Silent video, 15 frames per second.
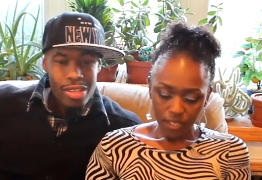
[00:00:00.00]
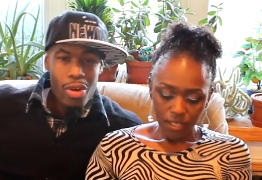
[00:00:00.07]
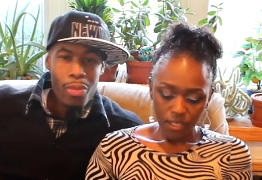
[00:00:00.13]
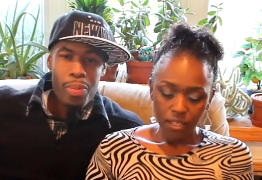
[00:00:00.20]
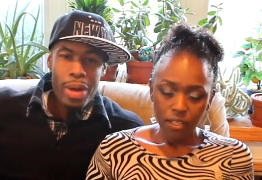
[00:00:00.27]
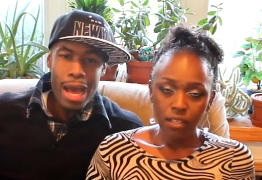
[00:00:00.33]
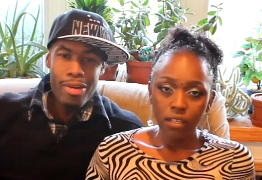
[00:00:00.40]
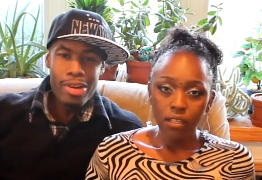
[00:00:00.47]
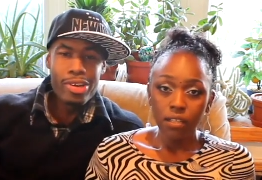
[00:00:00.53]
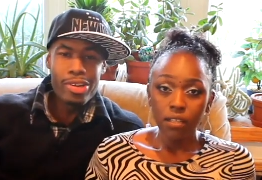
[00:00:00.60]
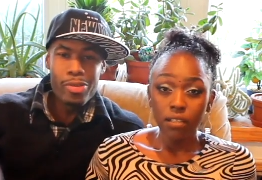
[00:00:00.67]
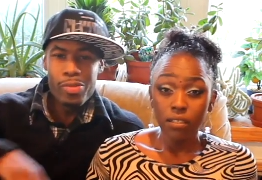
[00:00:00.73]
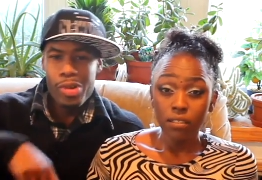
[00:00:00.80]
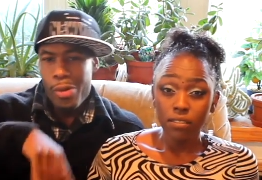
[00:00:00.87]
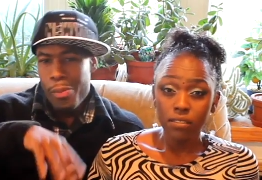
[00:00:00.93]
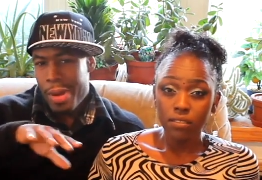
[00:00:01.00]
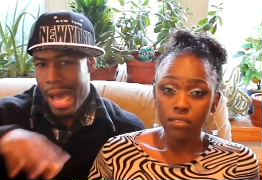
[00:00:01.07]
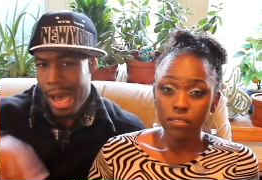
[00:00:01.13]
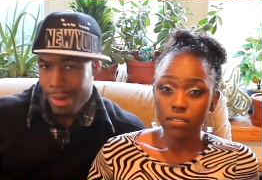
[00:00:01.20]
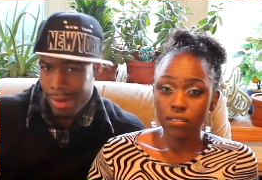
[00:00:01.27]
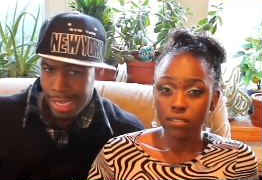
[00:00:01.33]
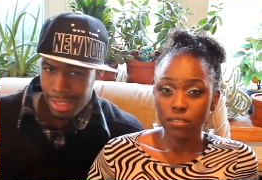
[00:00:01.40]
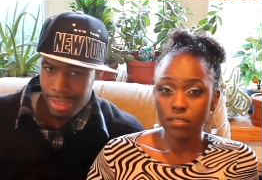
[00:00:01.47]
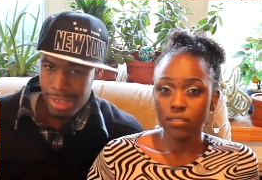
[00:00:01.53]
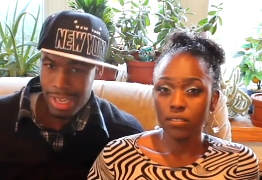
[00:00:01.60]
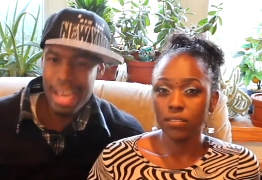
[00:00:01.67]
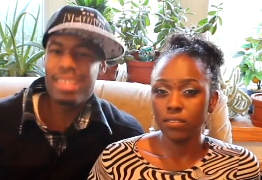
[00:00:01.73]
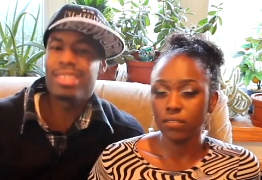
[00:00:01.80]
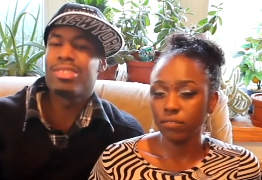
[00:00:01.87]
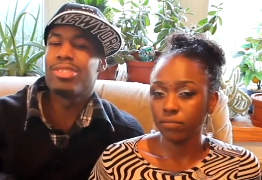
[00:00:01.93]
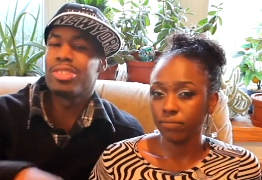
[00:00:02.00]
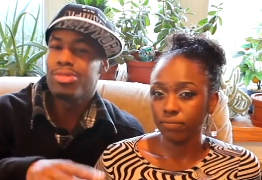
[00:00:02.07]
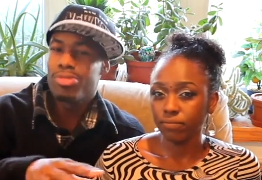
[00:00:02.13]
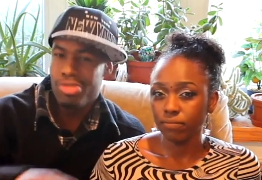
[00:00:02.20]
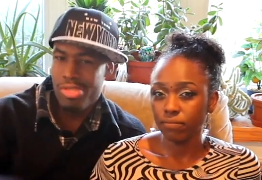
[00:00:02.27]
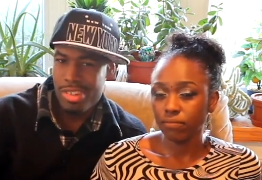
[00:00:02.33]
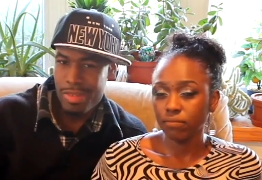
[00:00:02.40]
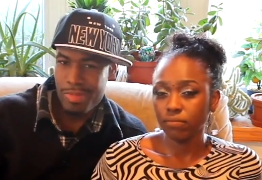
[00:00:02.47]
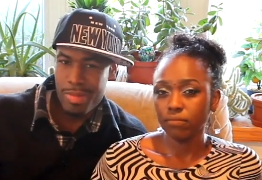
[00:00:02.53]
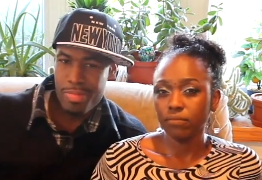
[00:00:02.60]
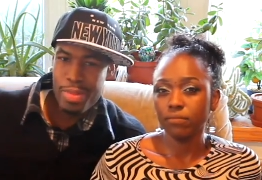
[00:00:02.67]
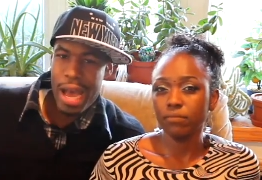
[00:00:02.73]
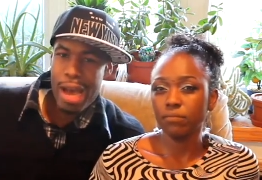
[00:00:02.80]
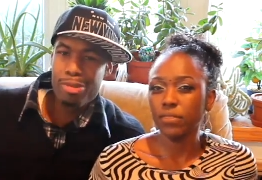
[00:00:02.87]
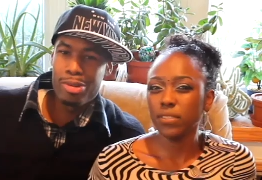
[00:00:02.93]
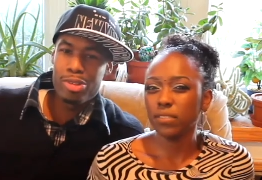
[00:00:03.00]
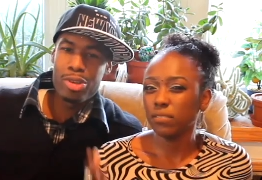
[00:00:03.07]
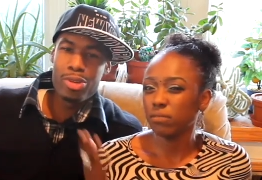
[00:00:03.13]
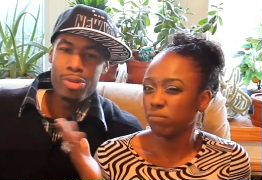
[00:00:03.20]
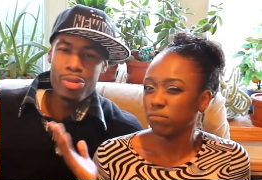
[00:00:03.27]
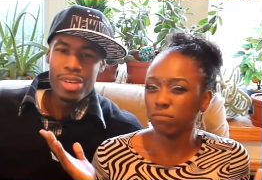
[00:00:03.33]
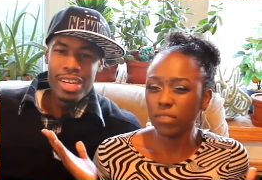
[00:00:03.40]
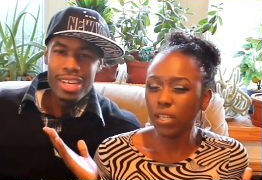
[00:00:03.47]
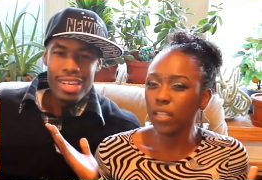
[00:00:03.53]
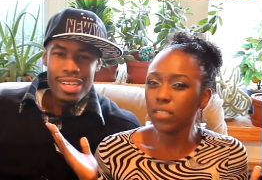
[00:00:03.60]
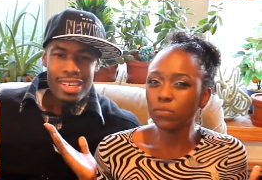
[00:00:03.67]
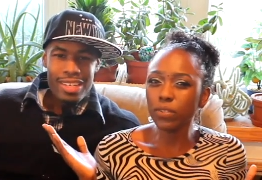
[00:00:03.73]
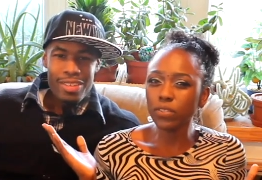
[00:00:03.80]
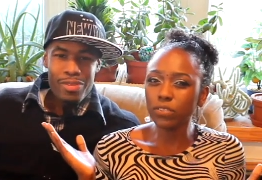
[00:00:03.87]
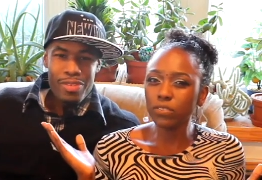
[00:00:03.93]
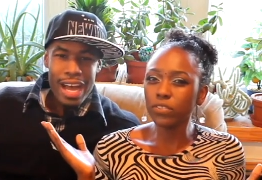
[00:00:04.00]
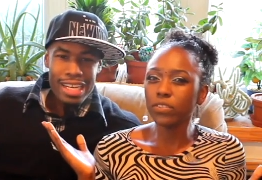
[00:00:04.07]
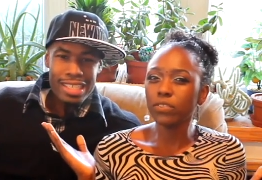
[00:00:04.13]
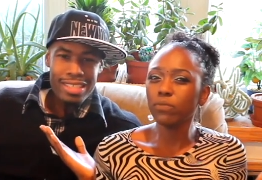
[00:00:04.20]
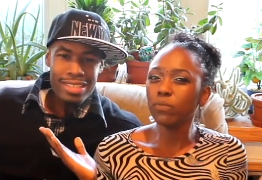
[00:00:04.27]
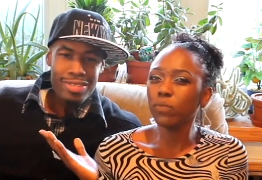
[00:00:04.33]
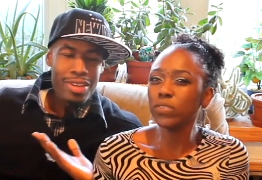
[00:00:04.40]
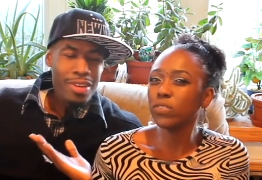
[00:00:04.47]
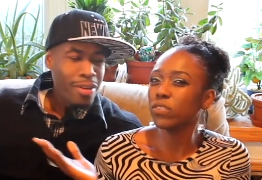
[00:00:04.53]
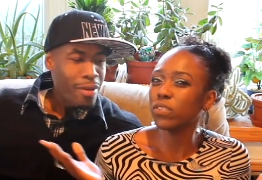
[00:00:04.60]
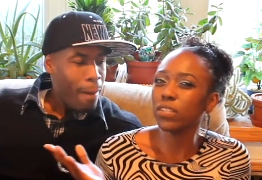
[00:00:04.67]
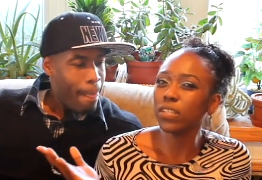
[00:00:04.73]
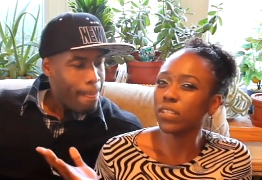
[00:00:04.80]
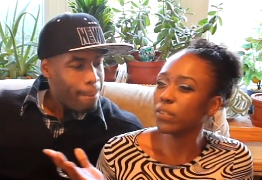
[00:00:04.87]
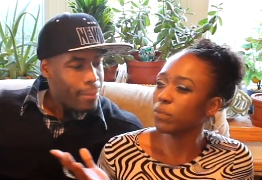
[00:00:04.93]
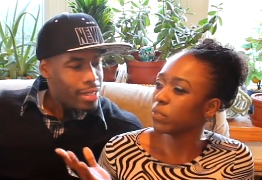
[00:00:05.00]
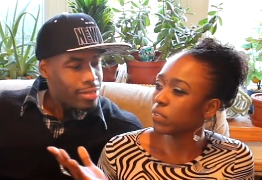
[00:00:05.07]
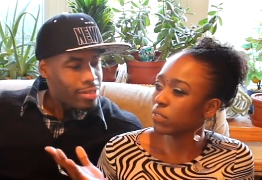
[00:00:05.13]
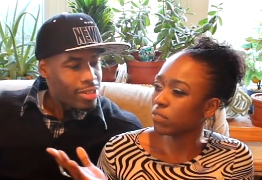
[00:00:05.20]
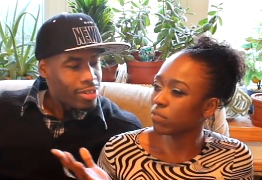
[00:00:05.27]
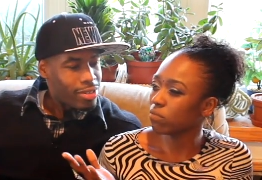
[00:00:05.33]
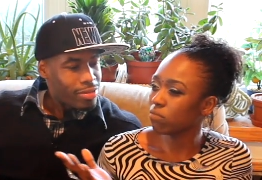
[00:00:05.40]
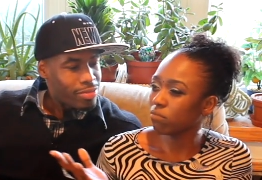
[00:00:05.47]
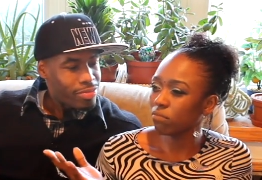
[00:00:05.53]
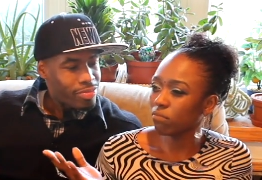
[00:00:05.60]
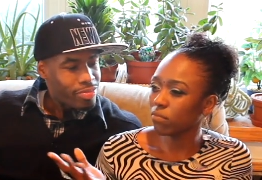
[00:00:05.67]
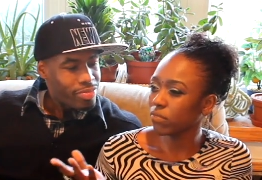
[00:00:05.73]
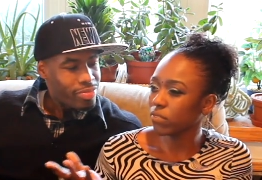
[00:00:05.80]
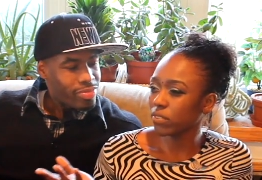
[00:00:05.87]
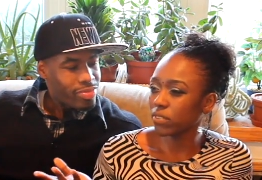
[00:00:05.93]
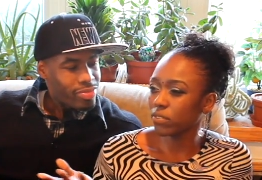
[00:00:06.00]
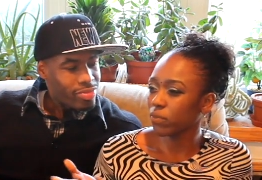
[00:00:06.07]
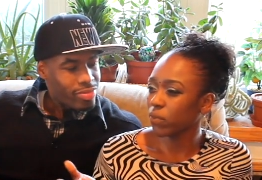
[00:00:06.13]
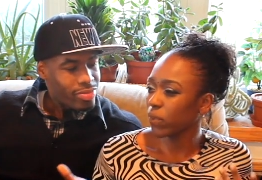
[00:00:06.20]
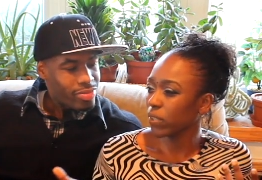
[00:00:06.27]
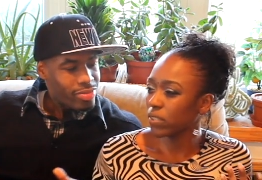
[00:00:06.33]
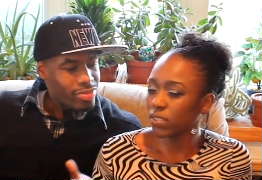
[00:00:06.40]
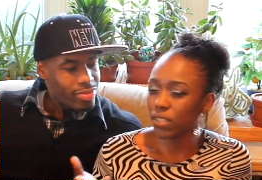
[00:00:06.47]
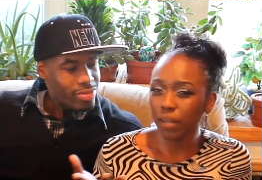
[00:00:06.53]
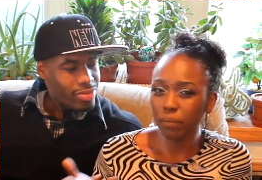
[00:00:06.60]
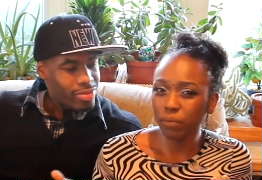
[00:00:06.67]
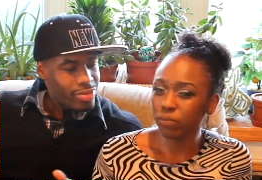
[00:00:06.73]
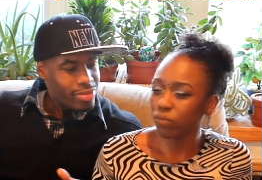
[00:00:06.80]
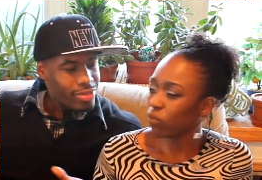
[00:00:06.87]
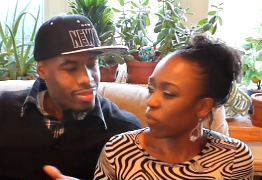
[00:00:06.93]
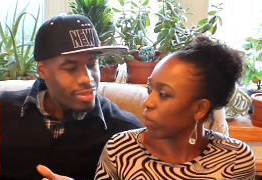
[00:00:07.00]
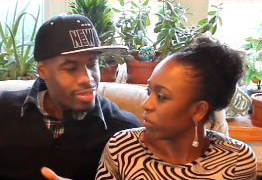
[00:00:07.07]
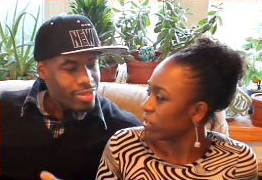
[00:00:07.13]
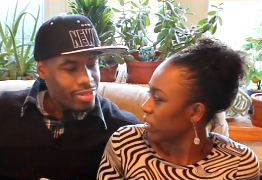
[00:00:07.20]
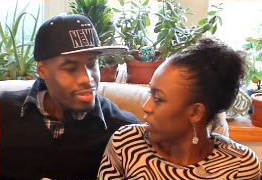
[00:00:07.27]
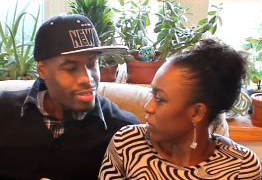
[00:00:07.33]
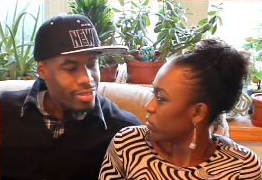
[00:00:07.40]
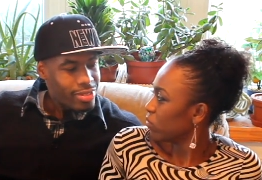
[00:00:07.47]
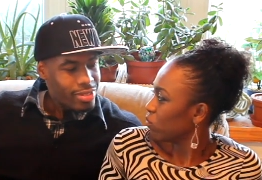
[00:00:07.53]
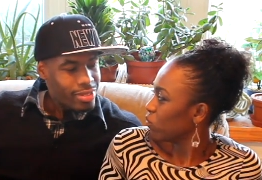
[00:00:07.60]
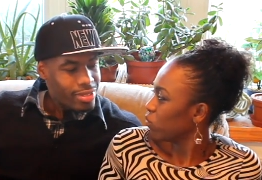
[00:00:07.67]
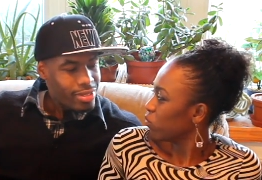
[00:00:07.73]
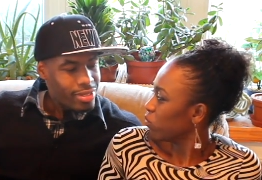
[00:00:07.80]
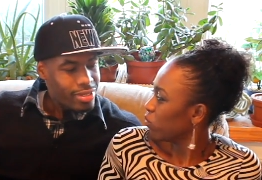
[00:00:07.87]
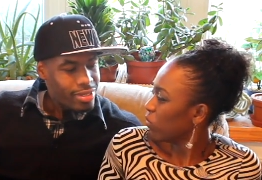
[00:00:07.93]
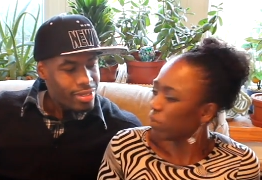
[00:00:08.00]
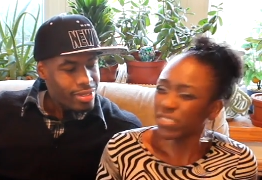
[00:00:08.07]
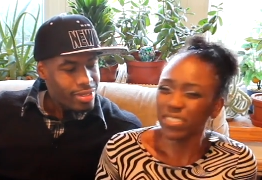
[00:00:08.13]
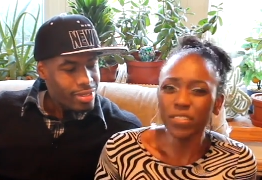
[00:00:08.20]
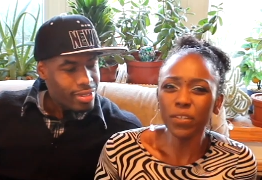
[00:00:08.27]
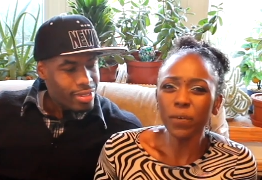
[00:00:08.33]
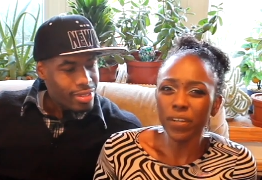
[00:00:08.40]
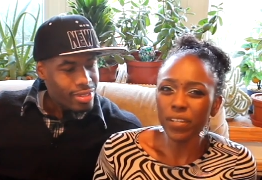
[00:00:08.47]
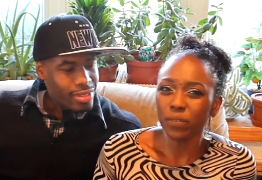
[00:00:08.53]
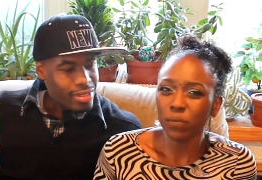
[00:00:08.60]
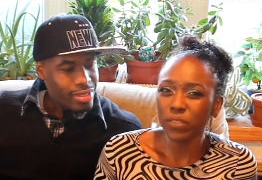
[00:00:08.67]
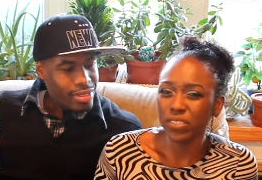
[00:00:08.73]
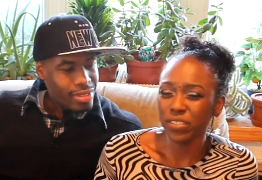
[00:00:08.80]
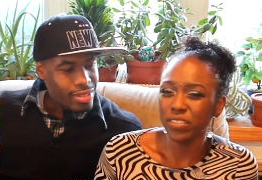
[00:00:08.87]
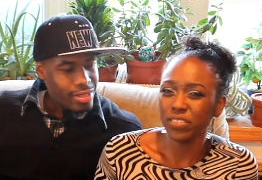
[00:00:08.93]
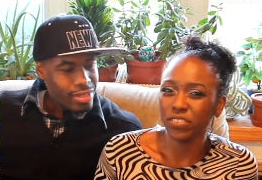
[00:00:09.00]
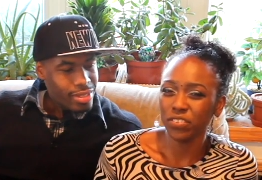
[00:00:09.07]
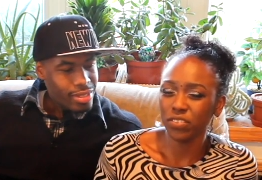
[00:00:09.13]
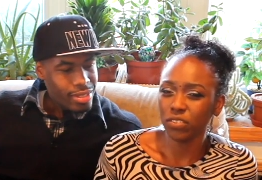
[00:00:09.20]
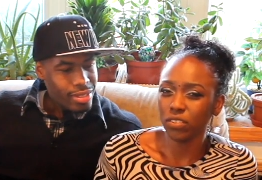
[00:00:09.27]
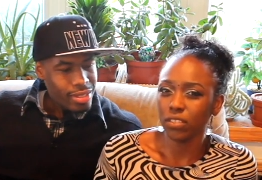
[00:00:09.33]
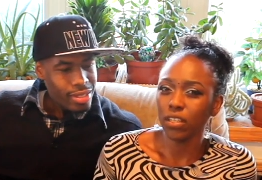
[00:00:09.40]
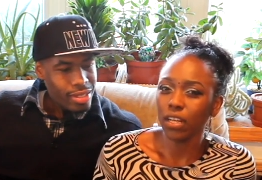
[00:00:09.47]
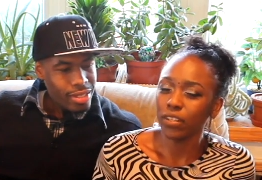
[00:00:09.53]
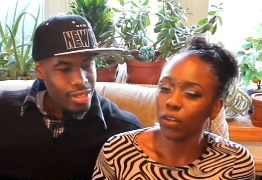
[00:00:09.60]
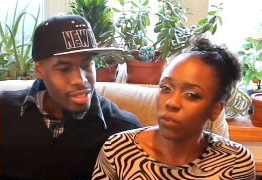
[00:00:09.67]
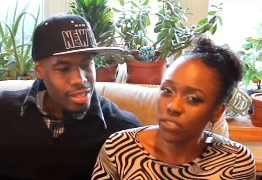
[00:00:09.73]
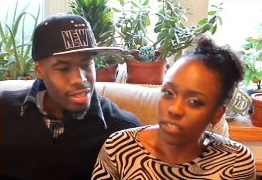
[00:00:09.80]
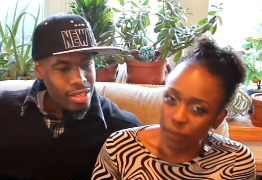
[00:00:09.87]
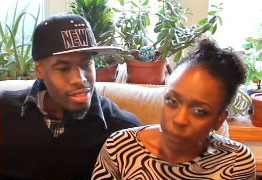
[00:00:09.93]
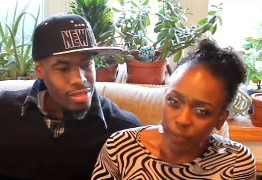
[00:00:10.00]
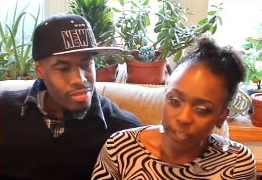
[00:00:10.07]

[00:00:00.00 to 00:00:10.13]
Speaker 1: No power. No no power. I saw I saw you throwing up the power too. Tell us what
Speaker 2: Foxx. What you think he was? You know. What type of what was he what was he doing? Was he just, I know he's